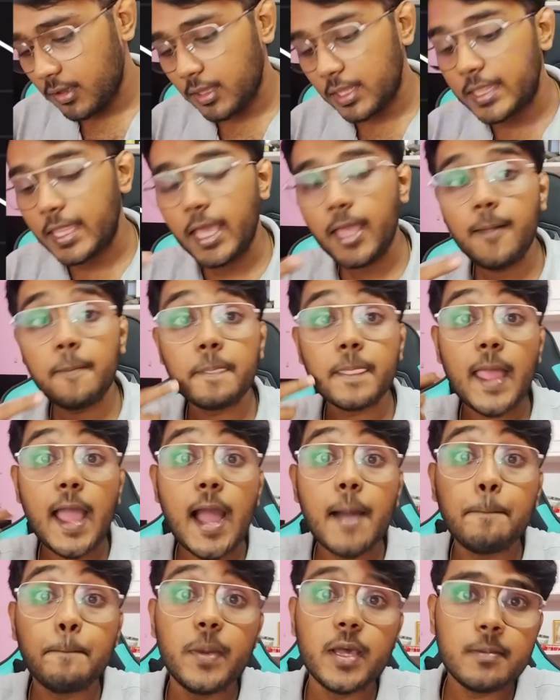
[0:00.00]
The
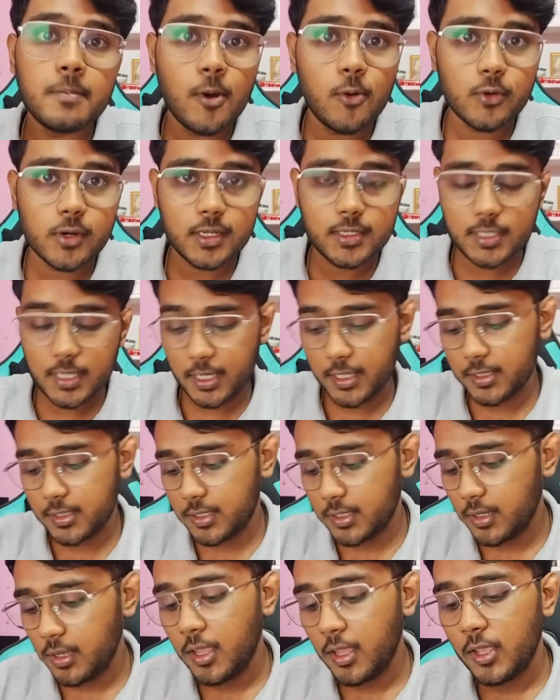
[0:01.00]
upper boundary change.
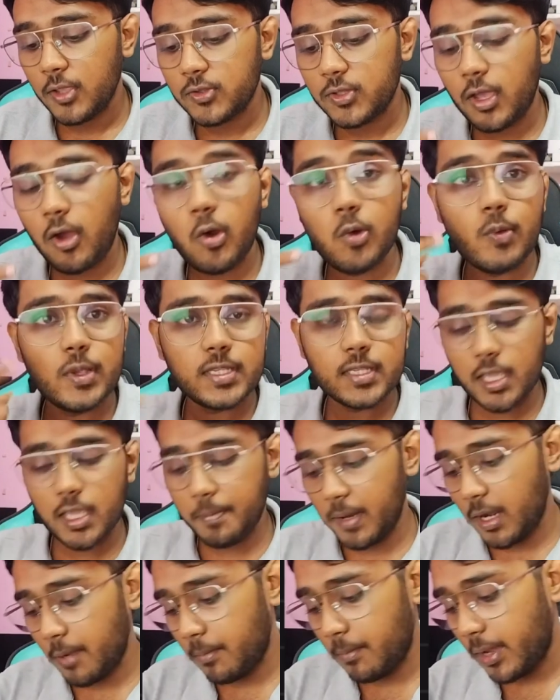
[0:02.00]
So always keep
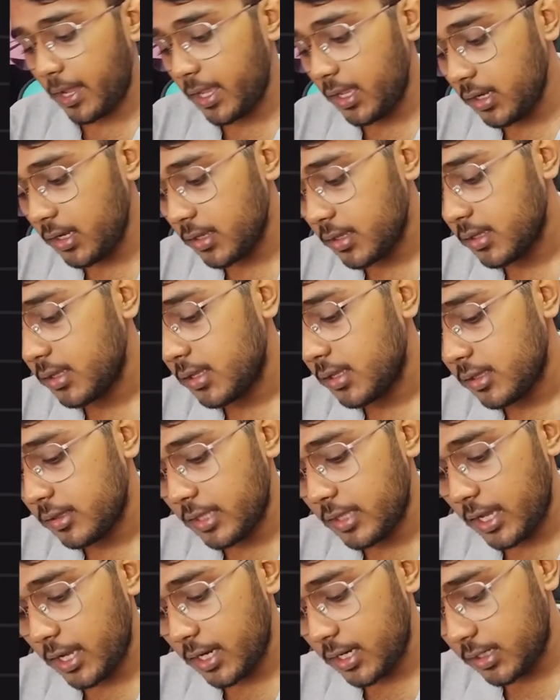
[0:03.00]
in mind
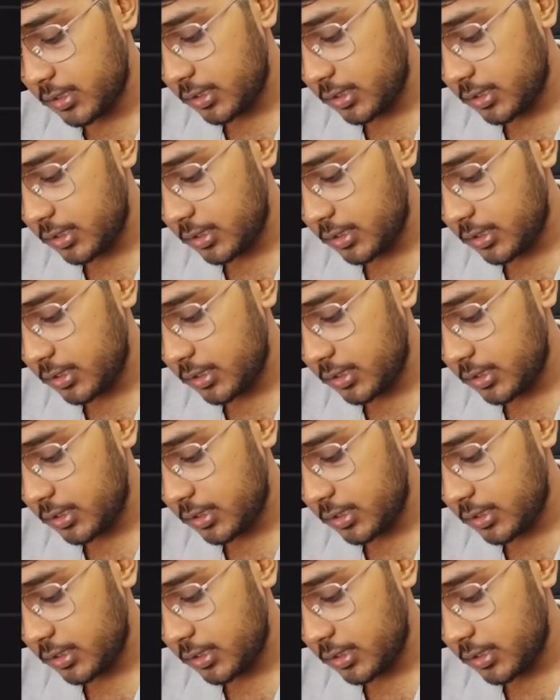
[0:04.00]
that